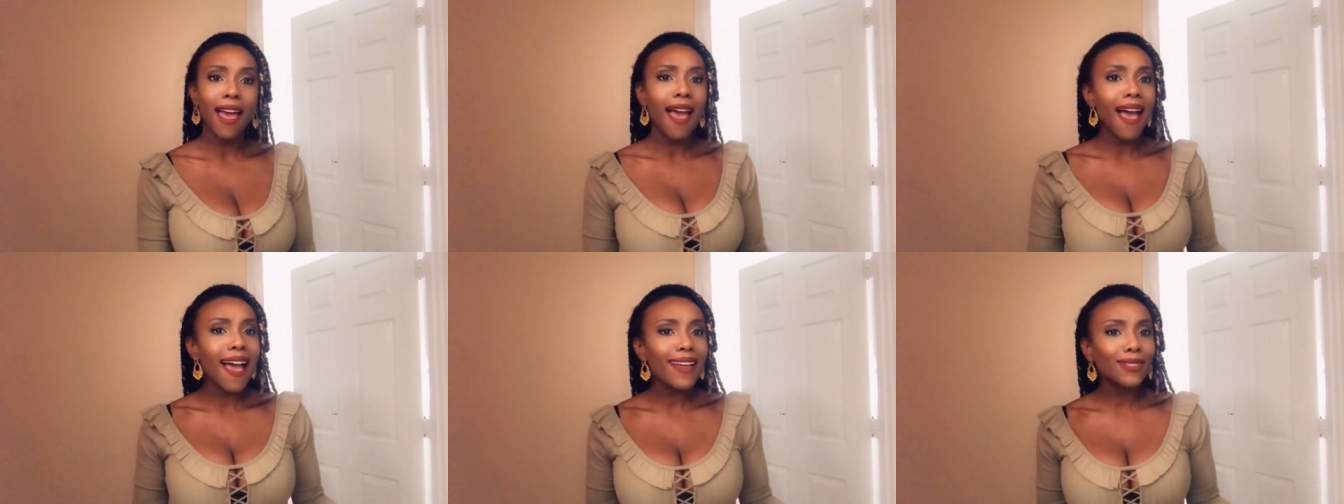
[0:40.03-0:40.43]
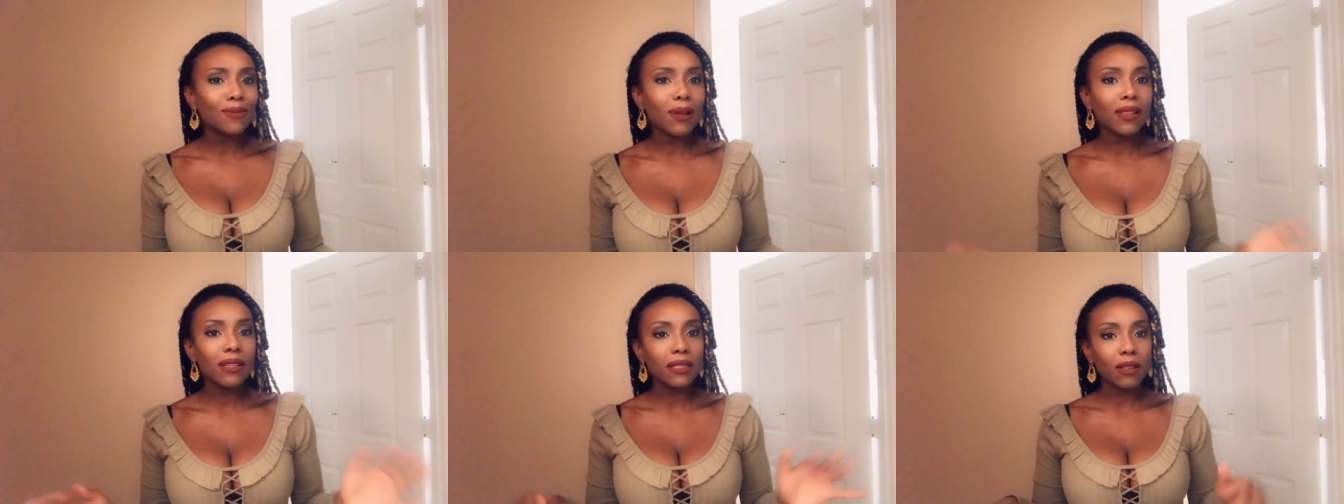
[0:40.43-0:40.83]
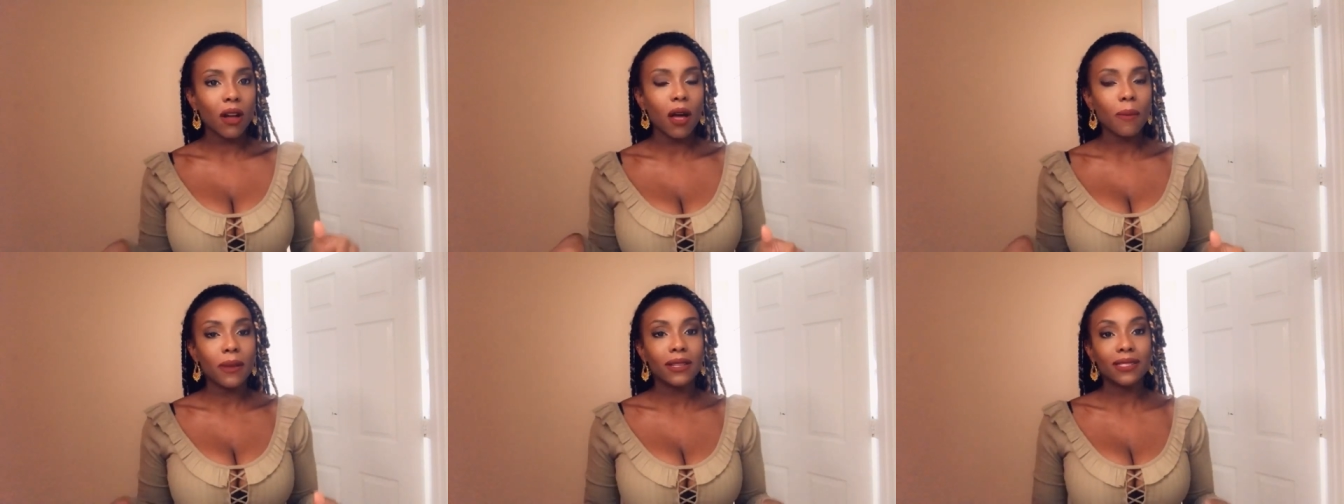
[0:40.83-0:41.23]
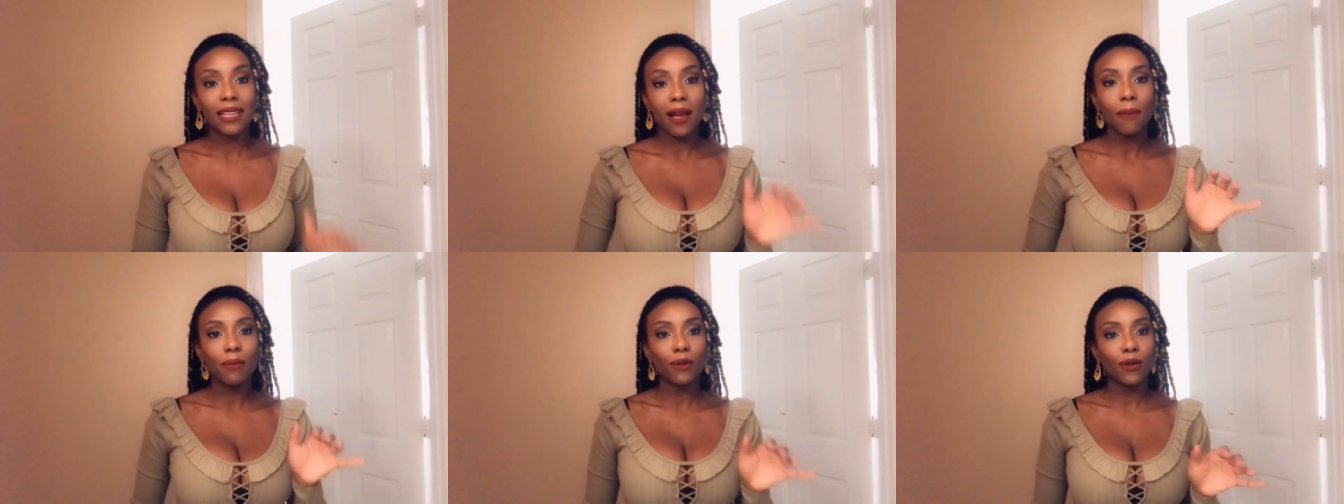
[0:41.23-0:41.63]
as well as comment down
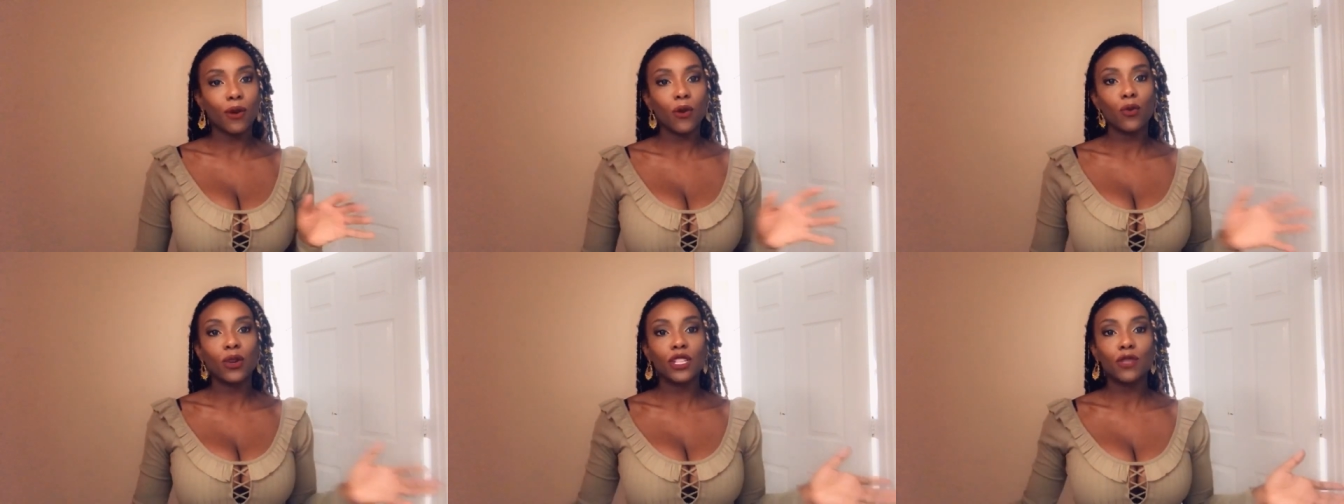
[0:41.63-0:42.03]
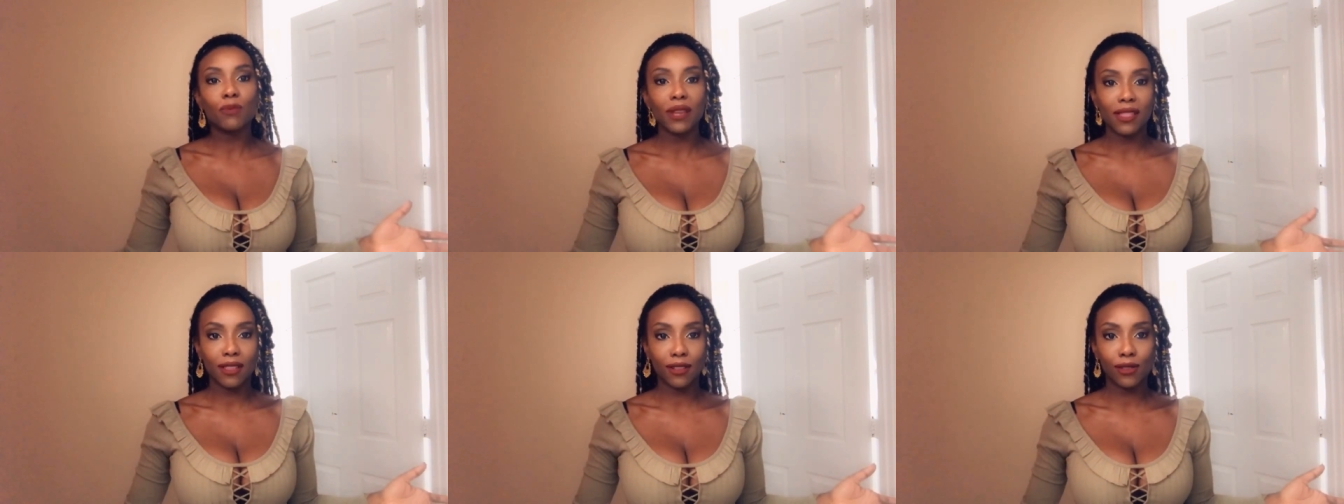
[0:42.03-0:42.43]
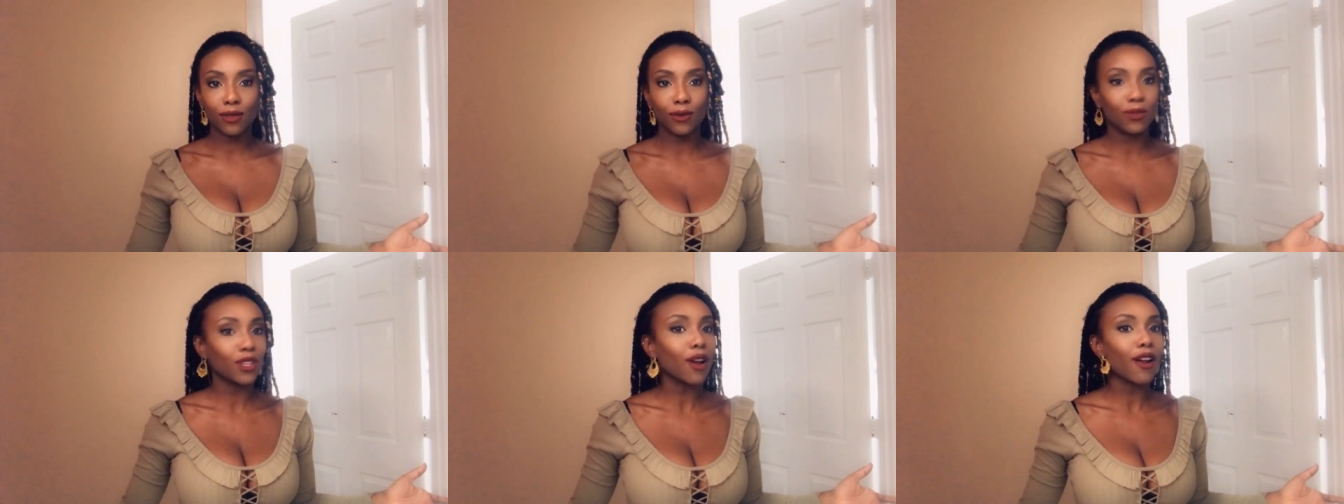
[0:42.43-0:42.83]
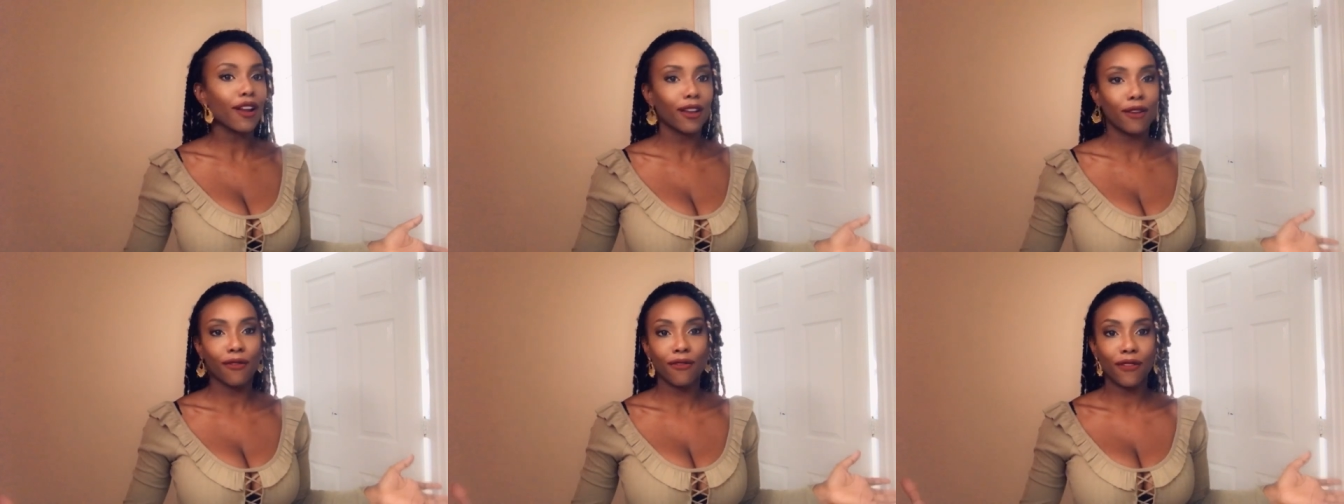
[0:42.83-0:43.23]
below which bathing suits are your
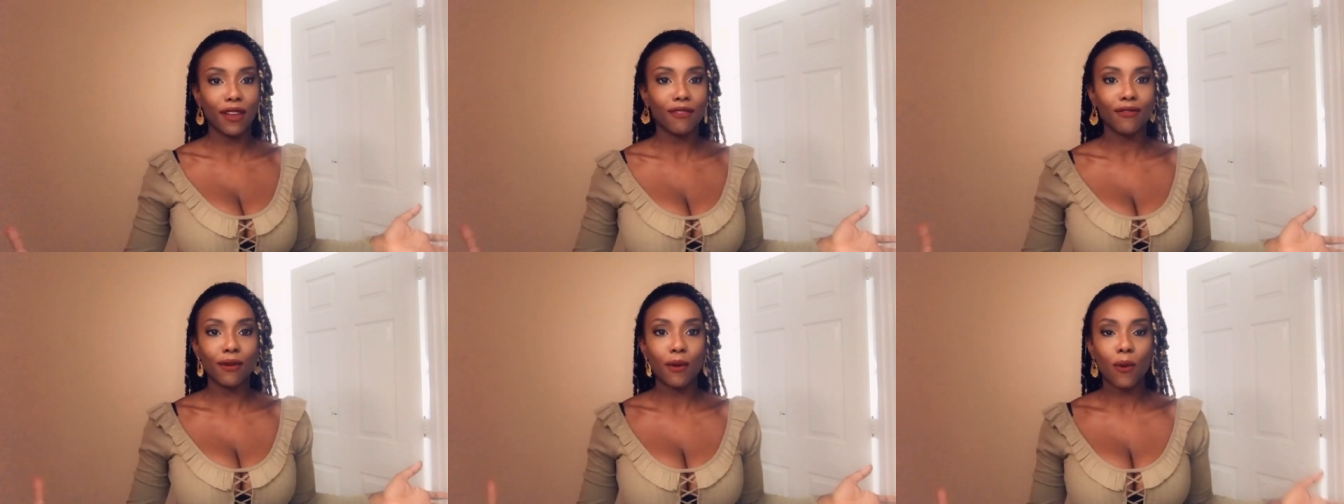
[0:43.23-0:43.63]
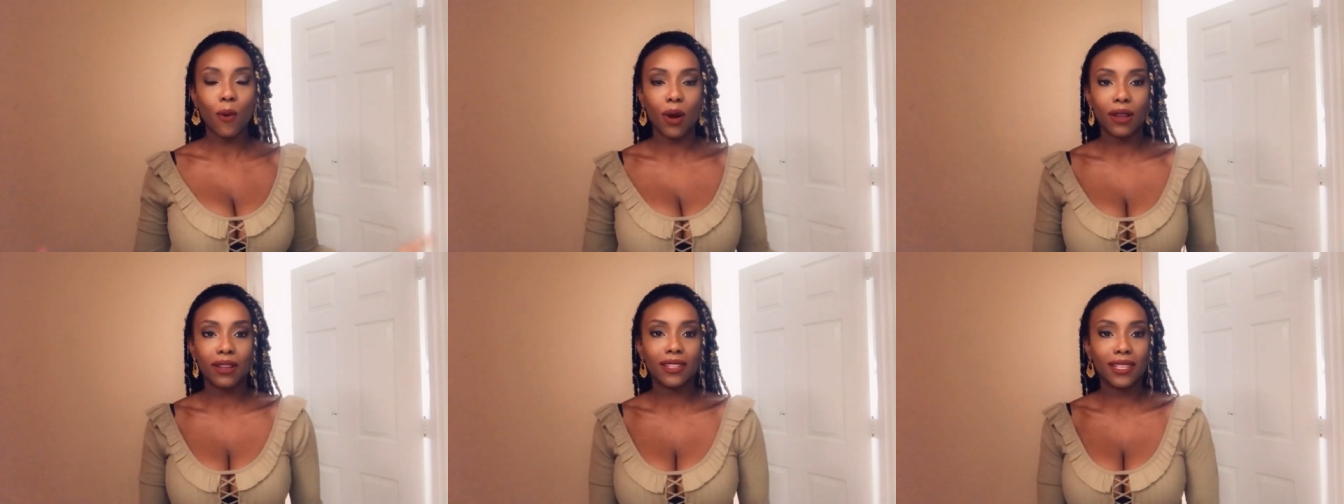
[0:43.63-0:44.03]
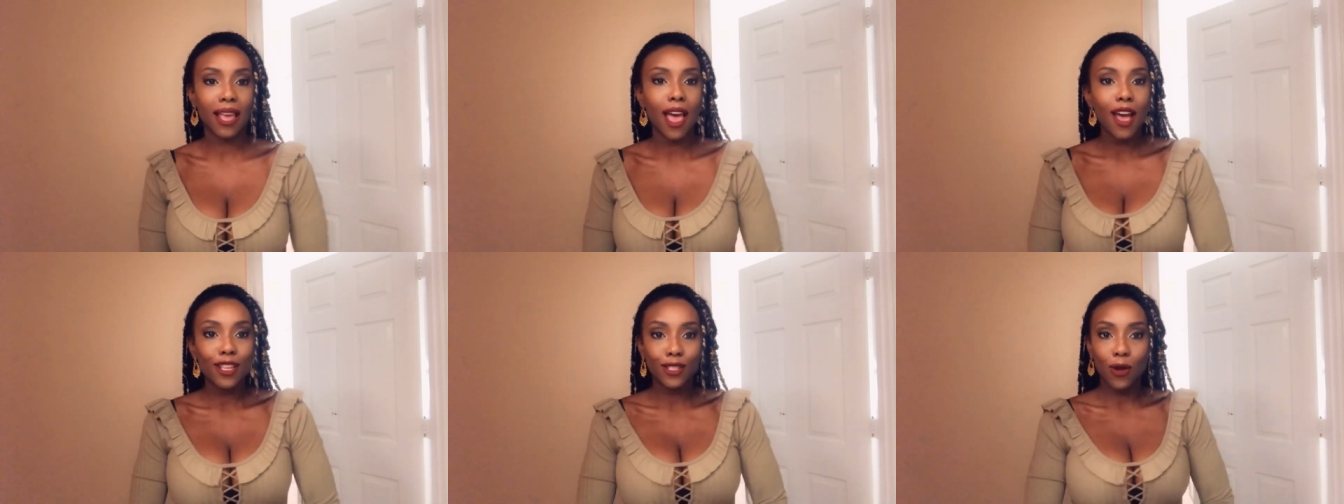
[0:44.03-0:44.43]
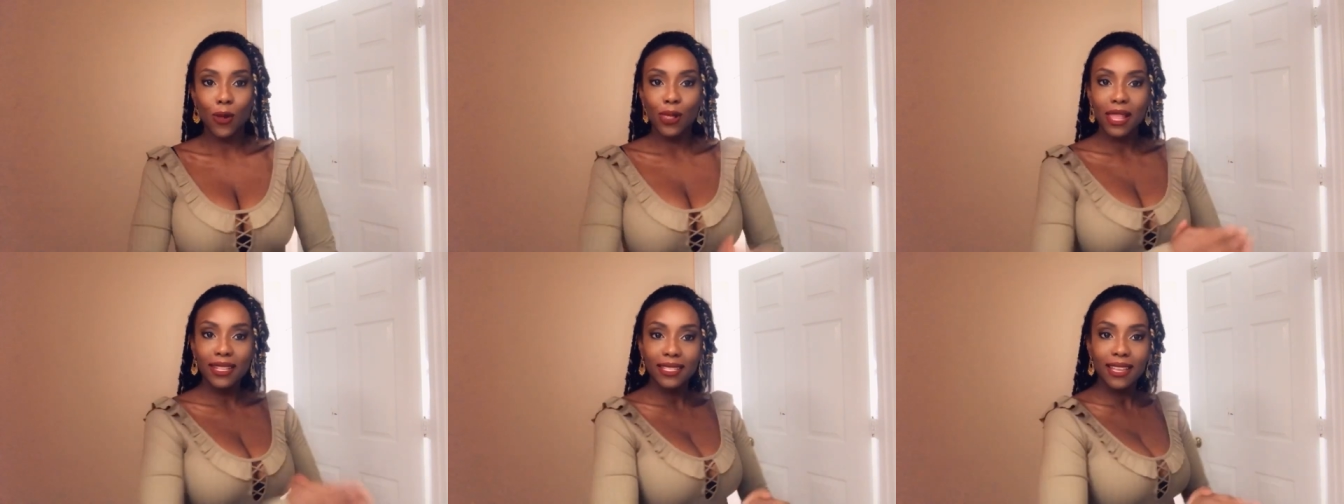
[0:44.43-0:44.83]
favorite ones. So
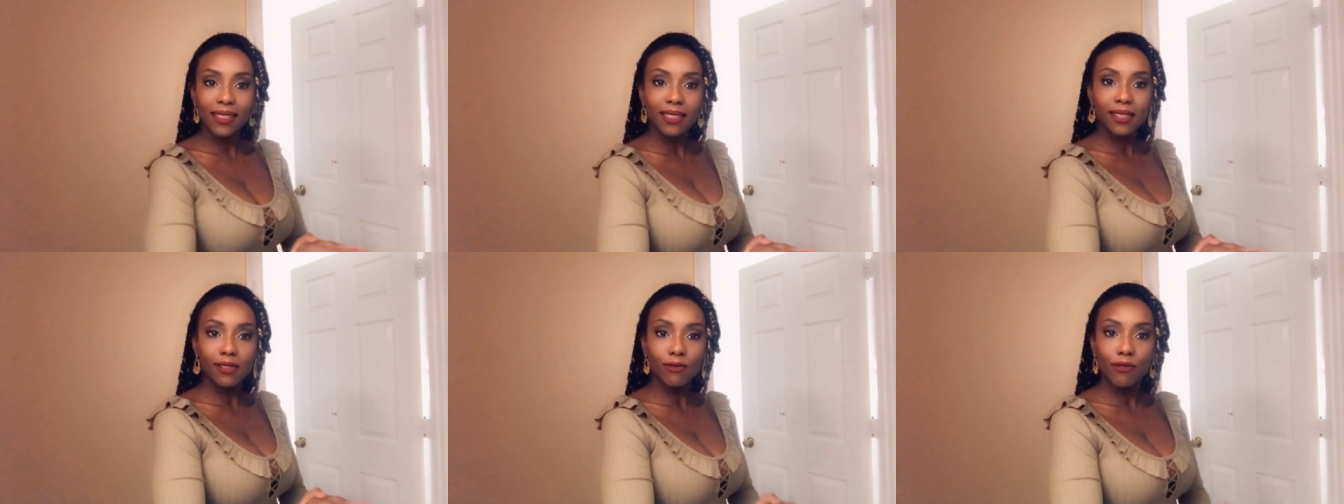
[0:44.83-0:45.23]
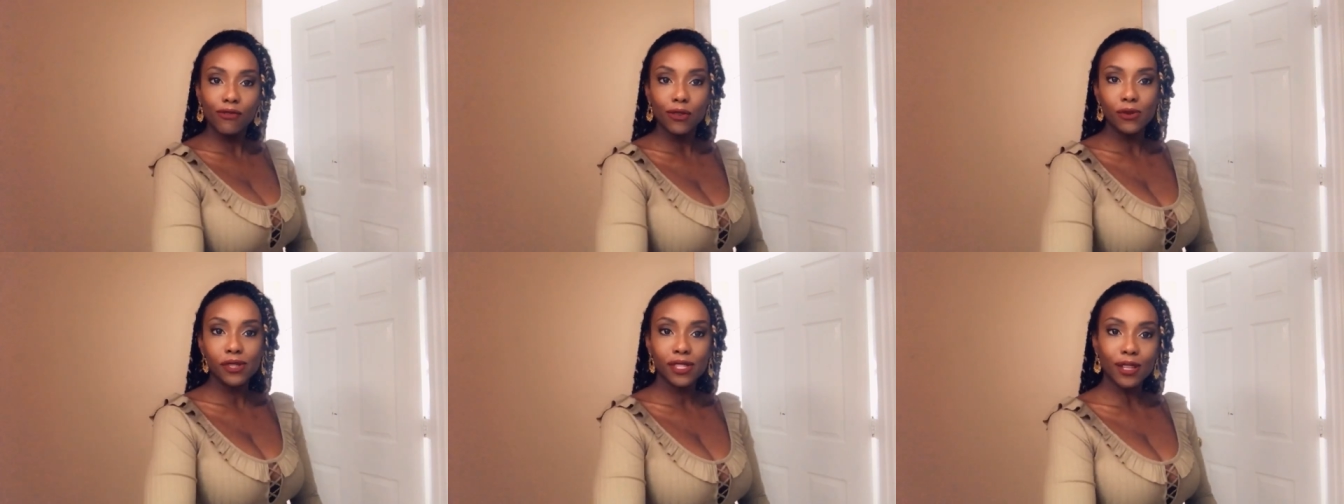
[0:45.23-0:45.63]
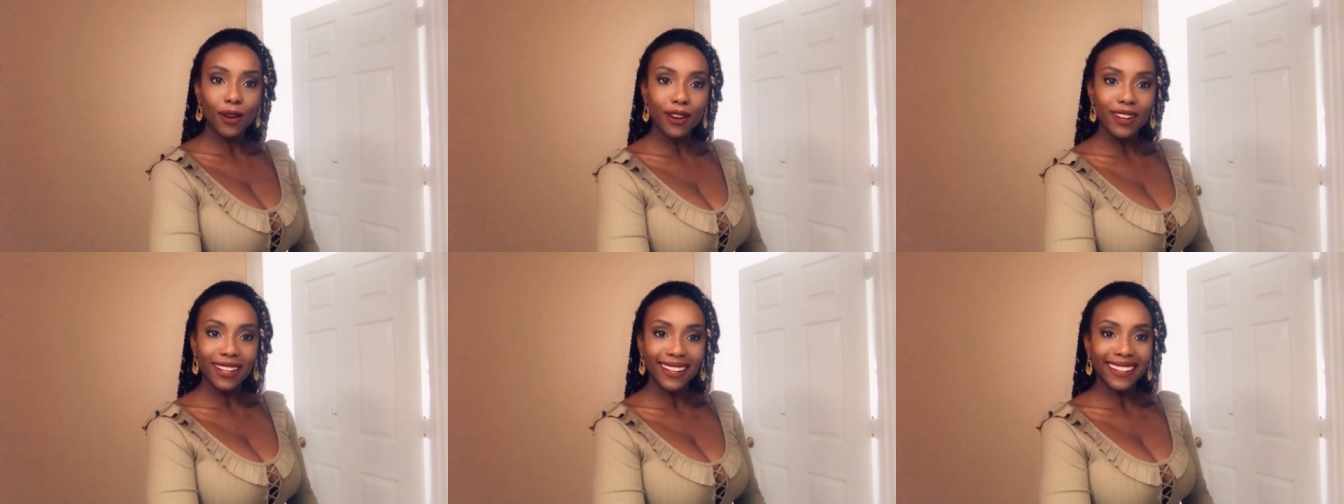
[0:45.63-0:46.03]
let's get this review started.